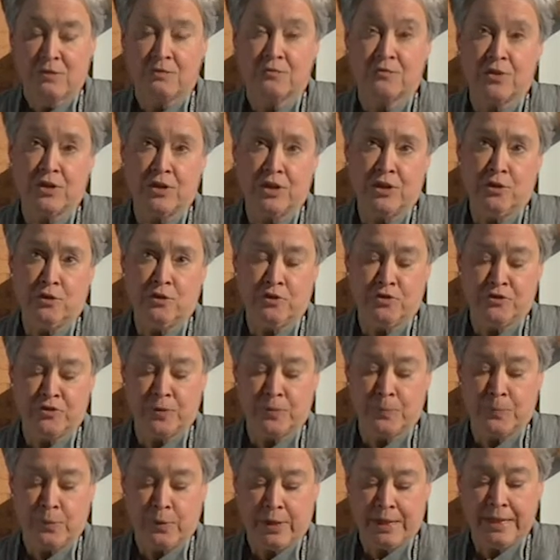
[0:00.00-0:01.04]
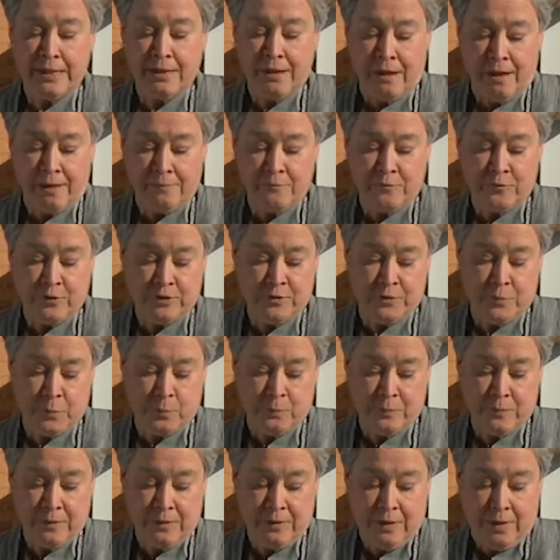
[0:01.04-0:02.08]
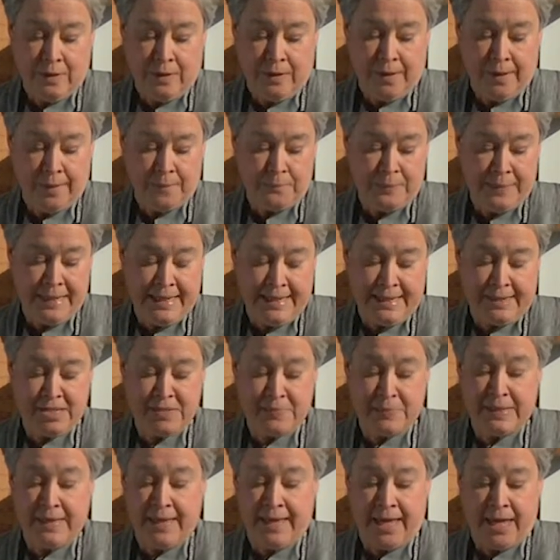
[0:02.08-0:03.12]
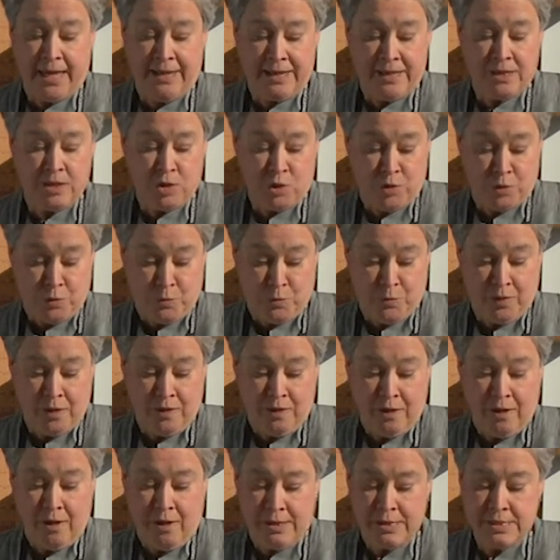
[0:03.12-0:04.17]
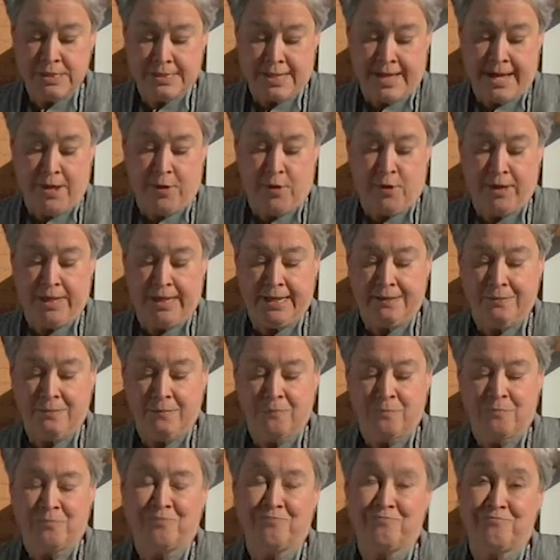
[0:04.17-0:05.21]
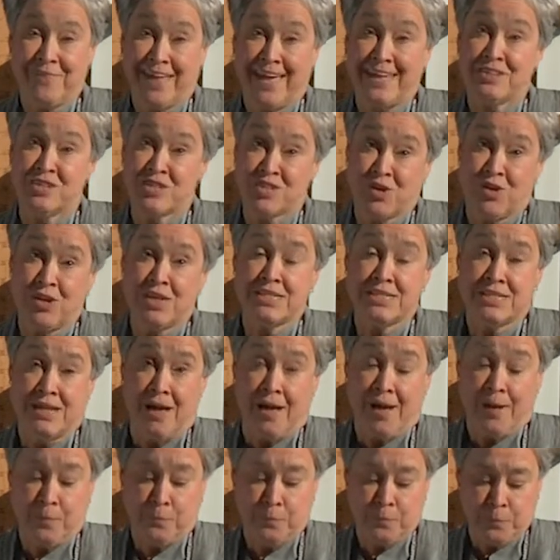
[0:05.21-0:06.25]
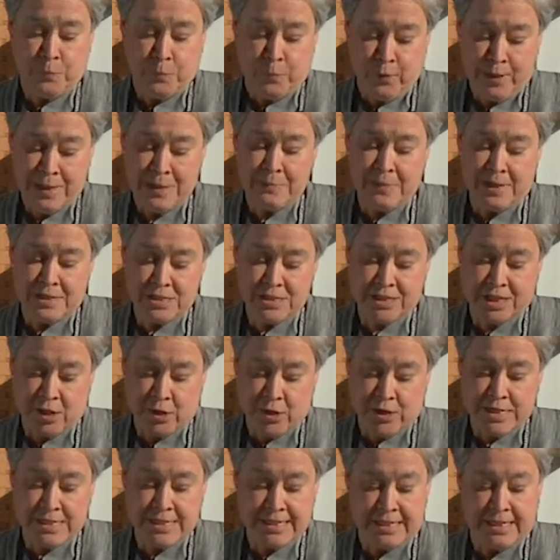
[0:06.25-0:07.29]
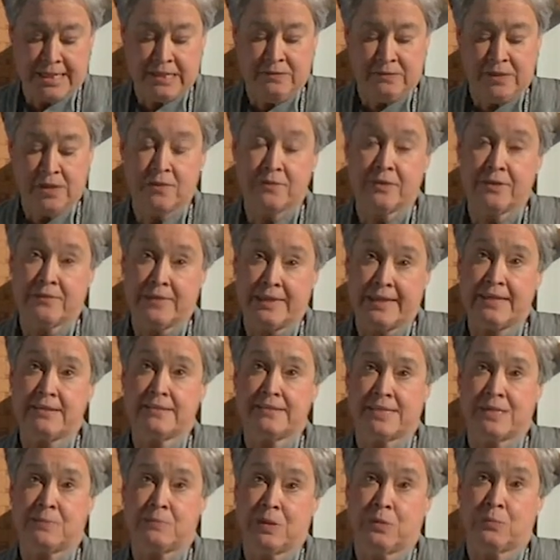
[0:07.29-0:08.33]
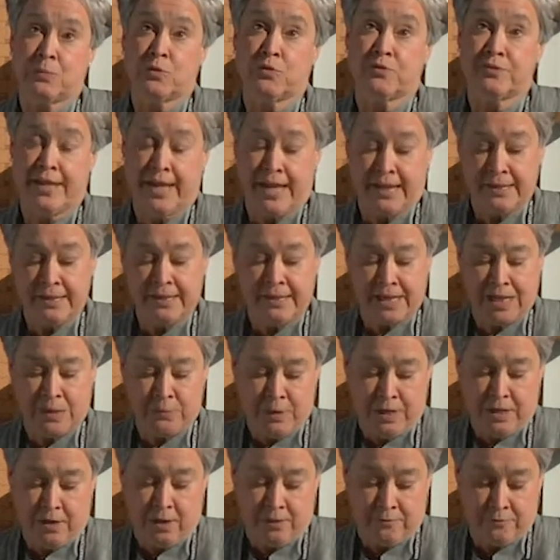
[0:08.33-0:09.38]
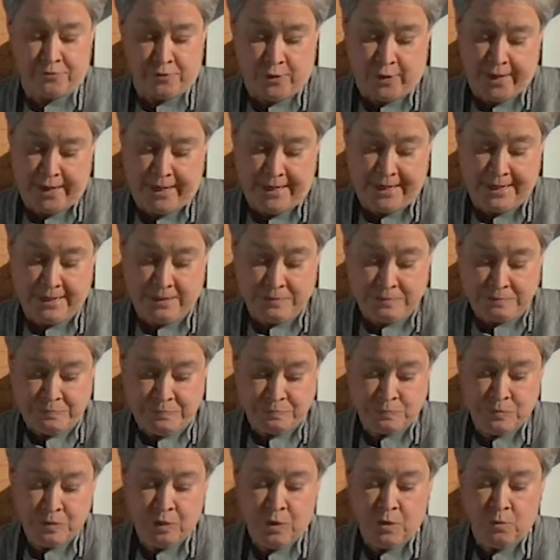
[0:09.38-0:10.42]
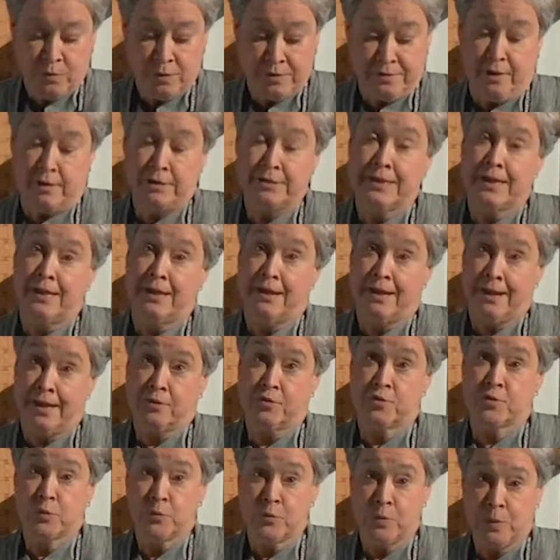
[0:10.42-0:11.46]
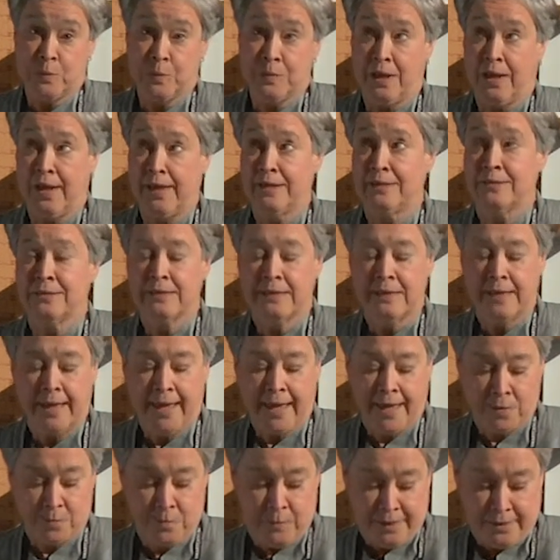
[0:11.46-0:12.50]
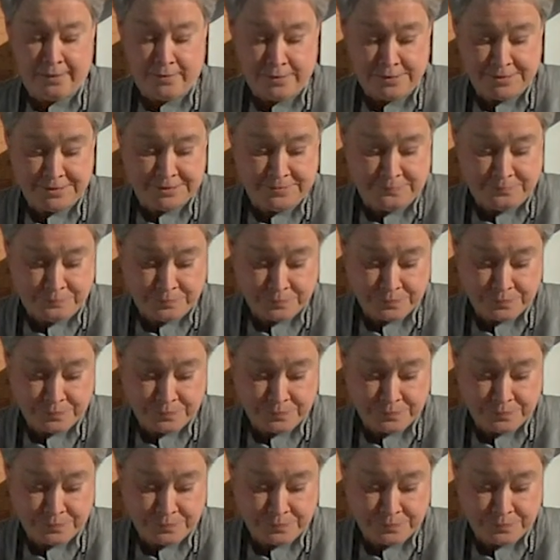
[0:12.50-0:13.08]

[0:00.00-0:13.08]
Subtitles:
For years, the pre-conference meetings began at noon on Saturday. That start time pretty much guaranteed that the EC members had to come in on Friday, resulting in an extra room night and meals.